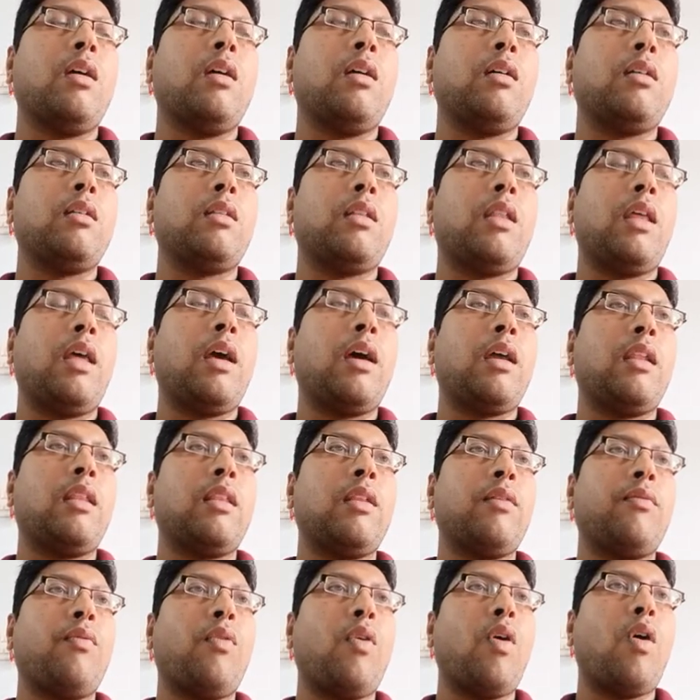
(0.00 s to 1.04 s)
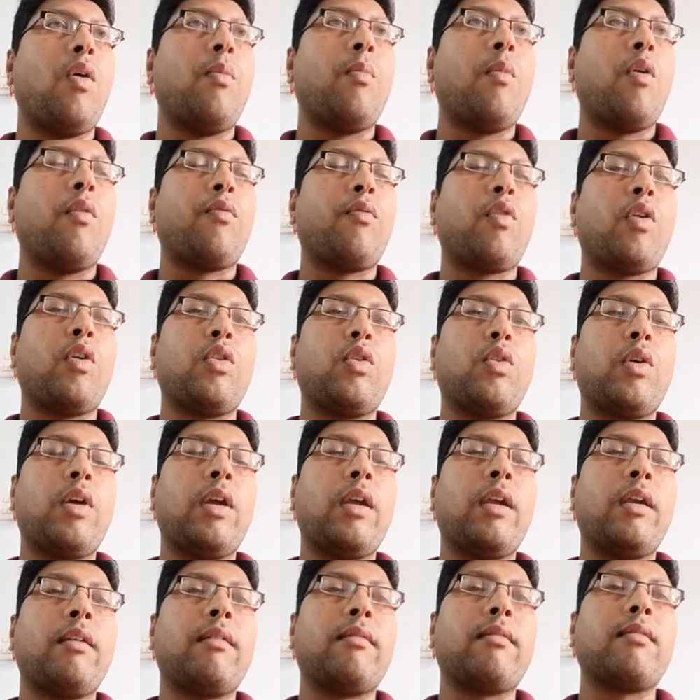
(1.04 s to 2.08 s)
they are in the form of
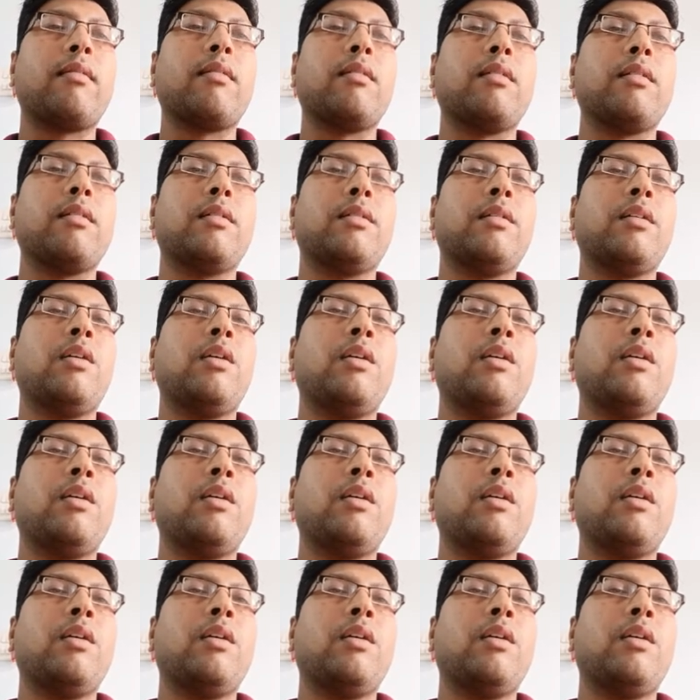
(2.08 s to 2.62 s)
conjugates.